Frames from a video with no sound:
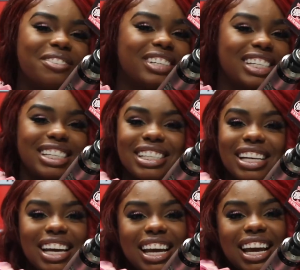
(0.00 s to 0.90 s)
It was just,
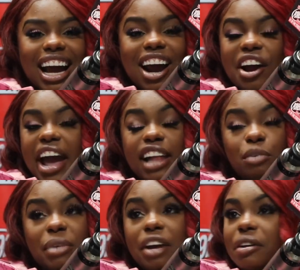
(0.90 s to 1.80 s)
I heard
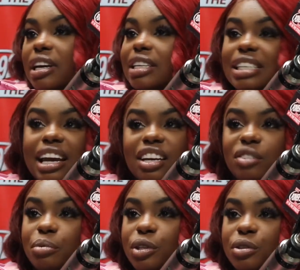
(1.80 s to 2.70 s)
Halle Berry
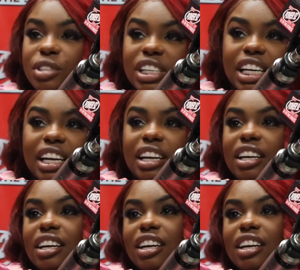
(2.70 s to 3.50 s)
executive producing it.